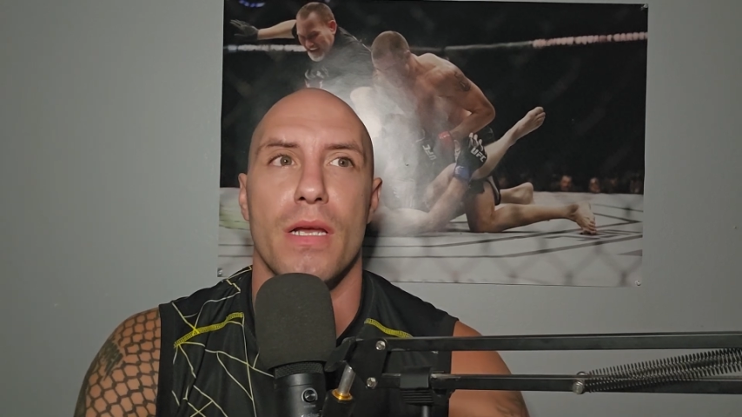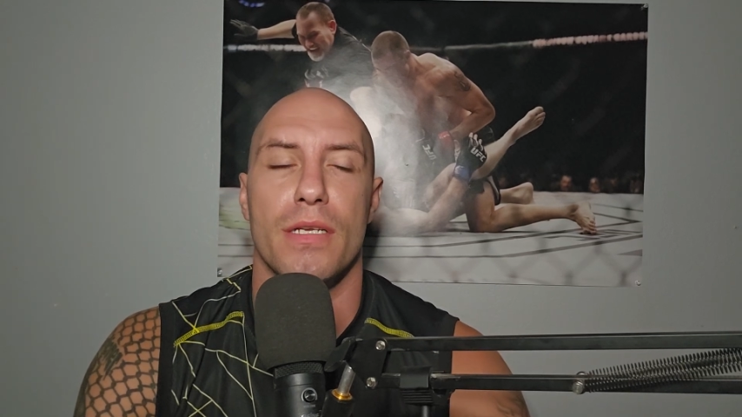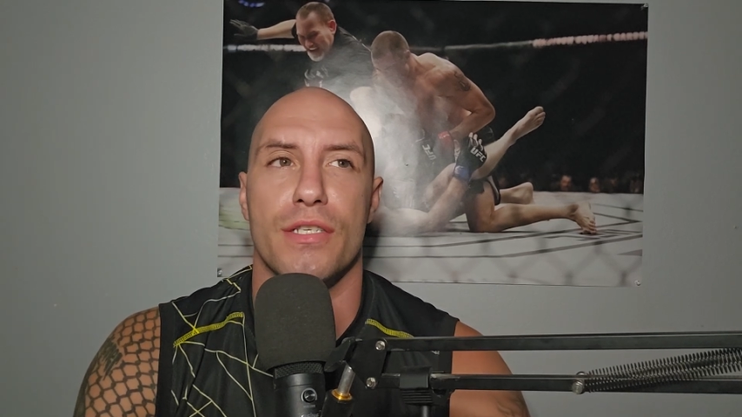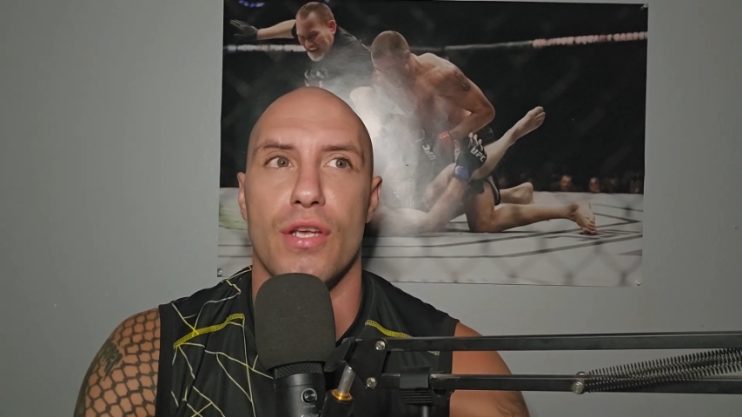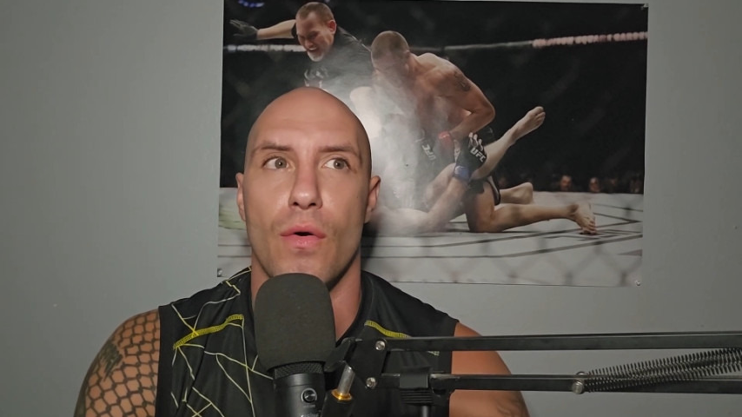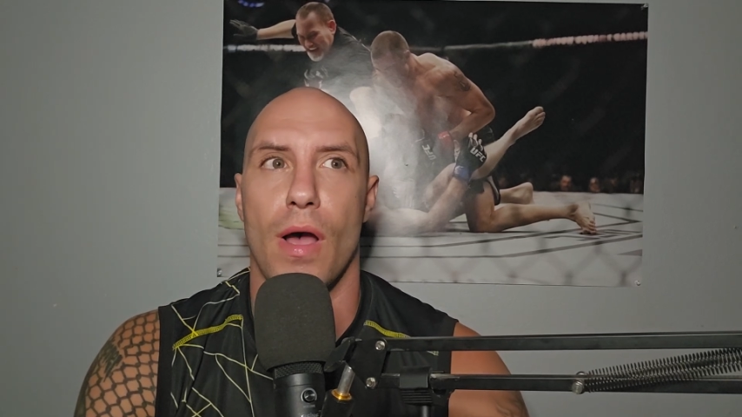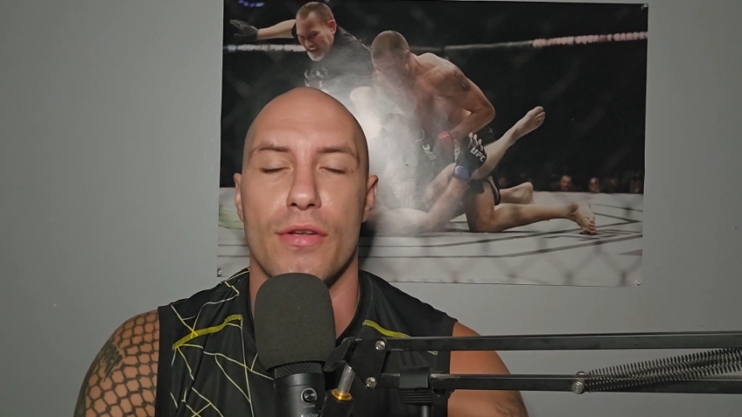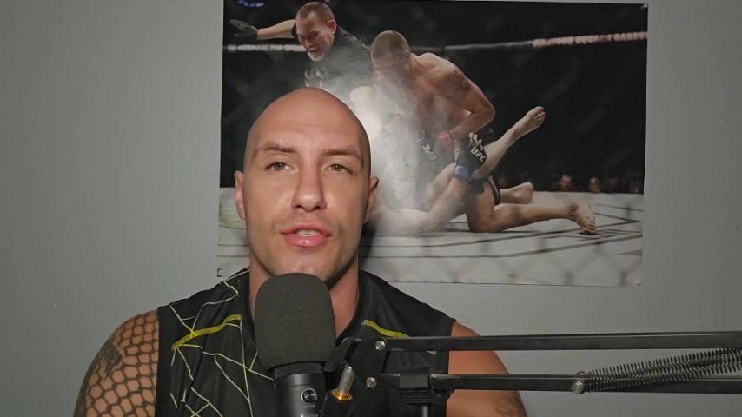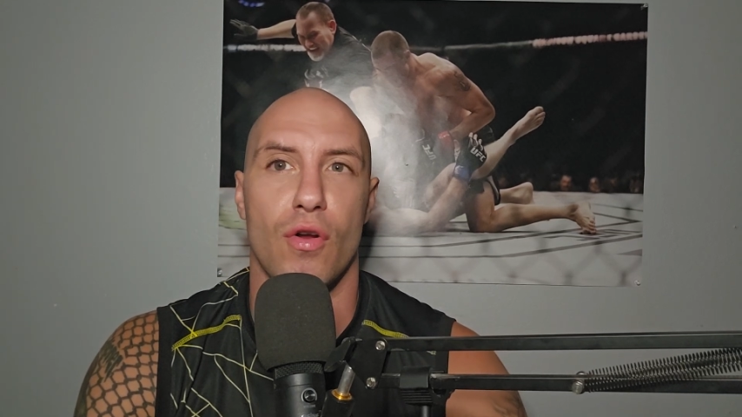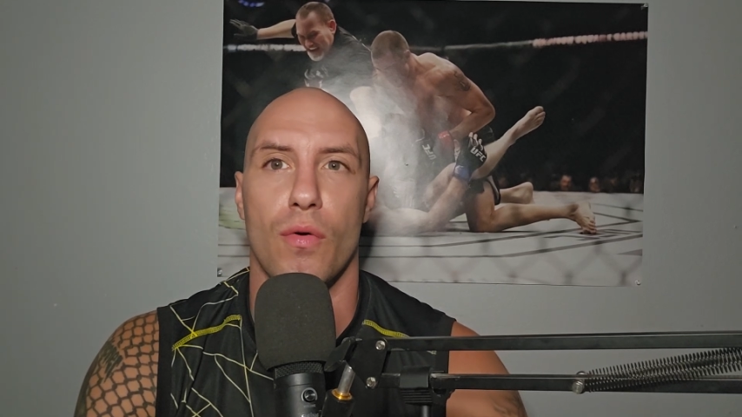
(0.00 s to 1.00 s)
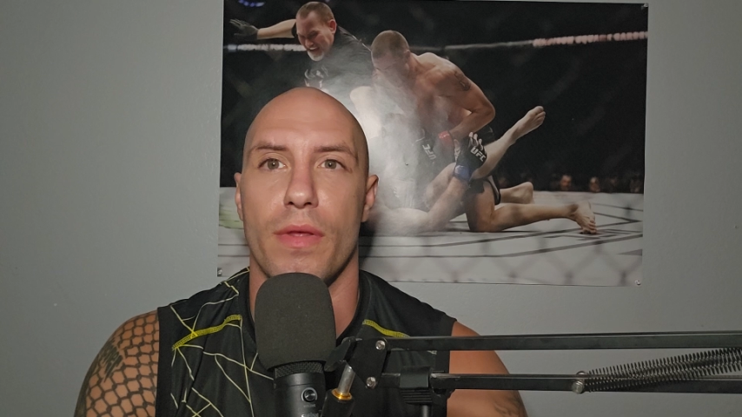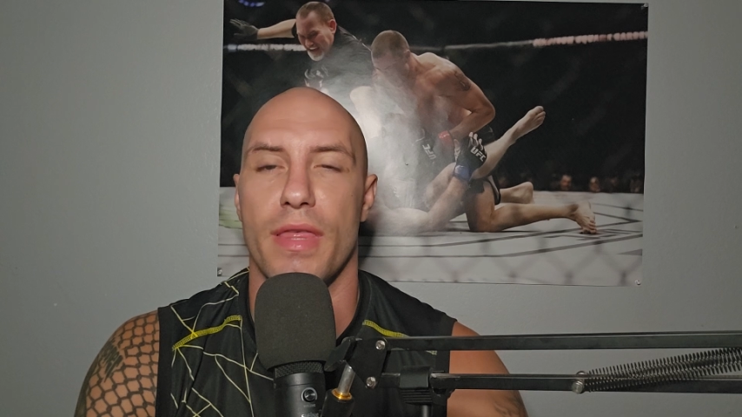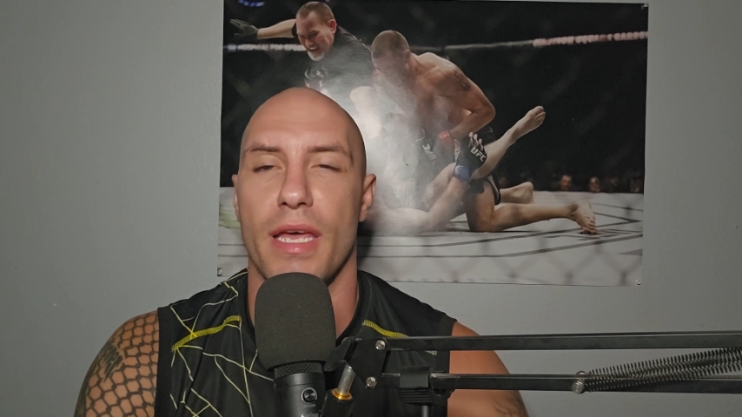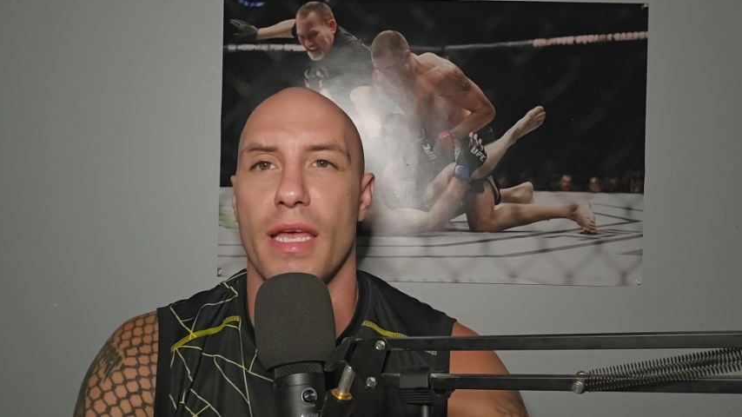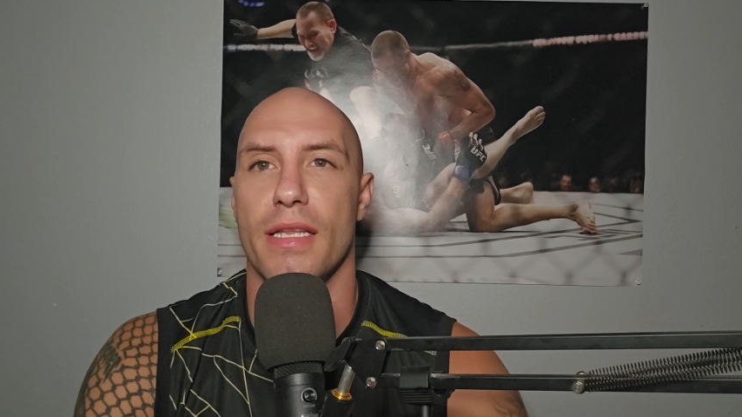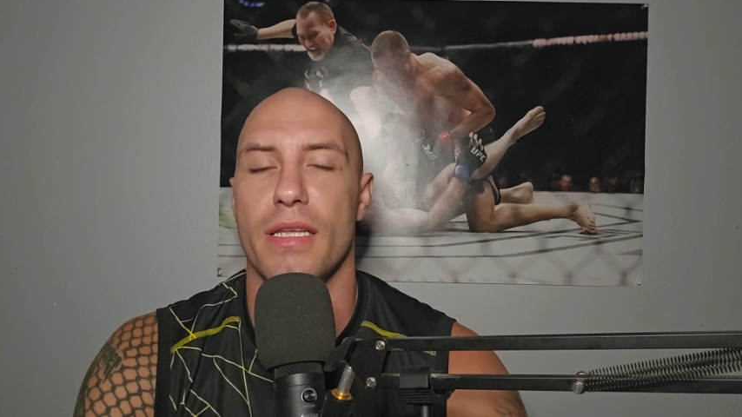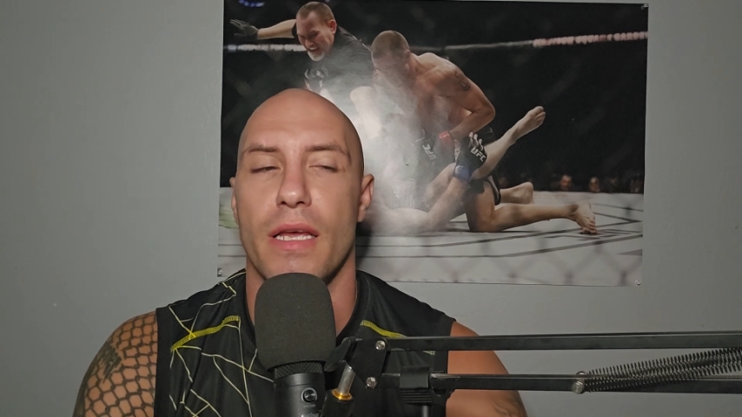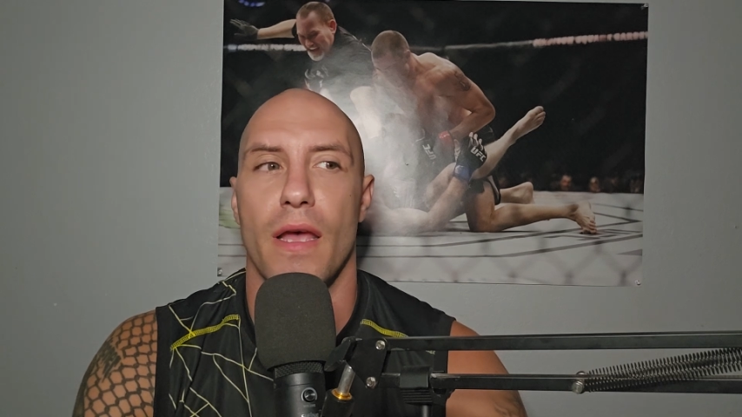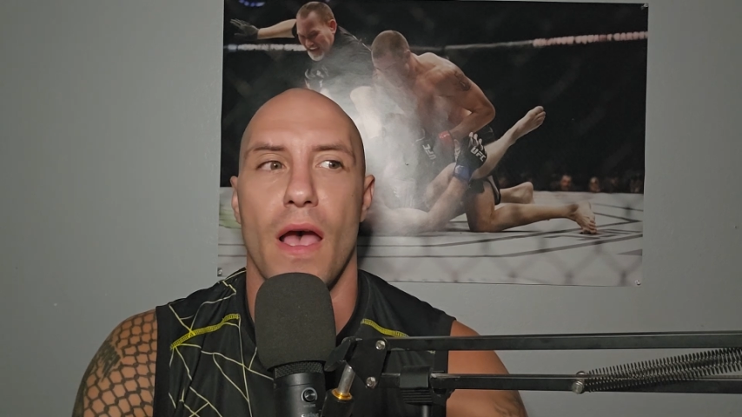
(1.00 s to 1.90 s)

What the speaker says: so I'll start with it.